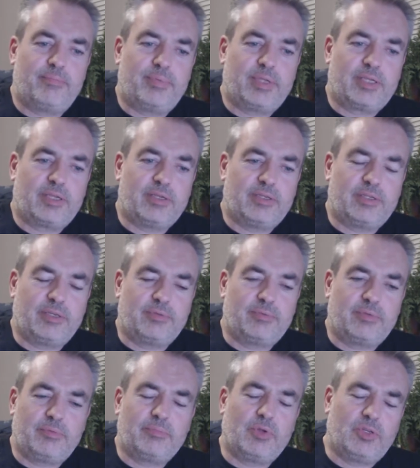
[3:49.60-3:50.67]
because
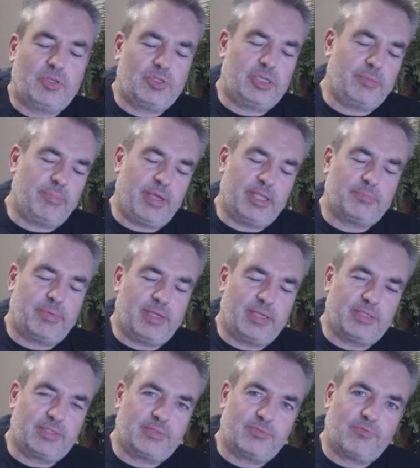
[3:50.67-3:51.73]
usually bass
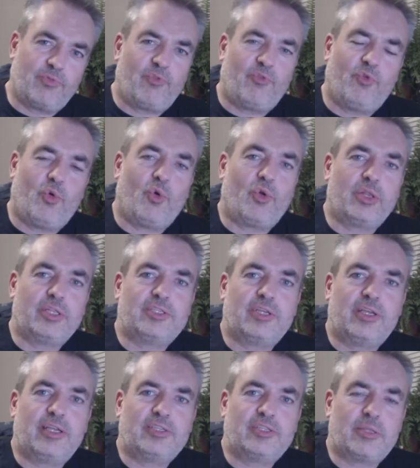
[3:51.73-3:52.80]
players fall
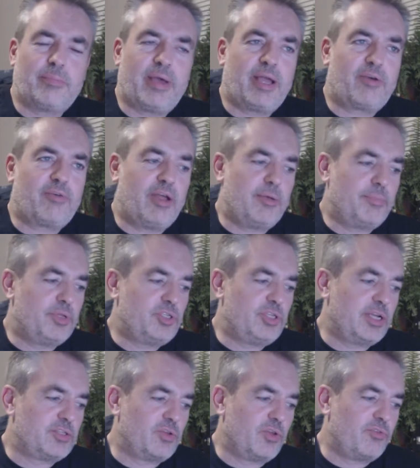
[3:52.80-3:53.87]
into the background, but
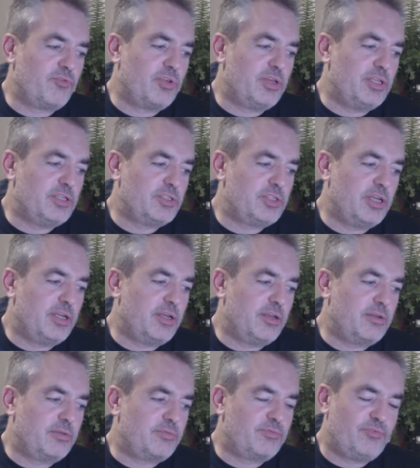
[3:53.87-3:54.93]
Jack Donovan is
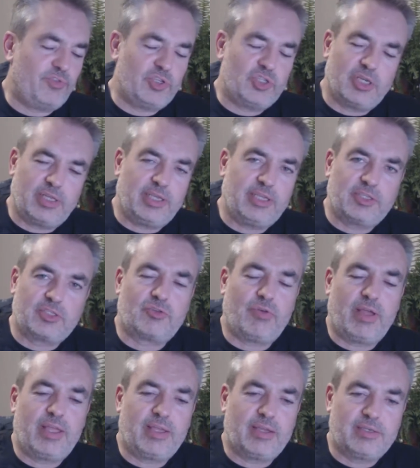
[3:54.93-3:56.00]
visually he's
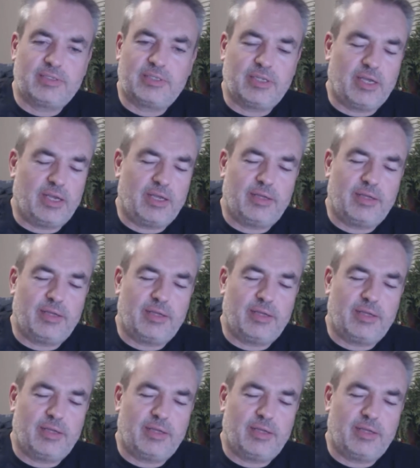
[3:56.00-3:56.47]
great and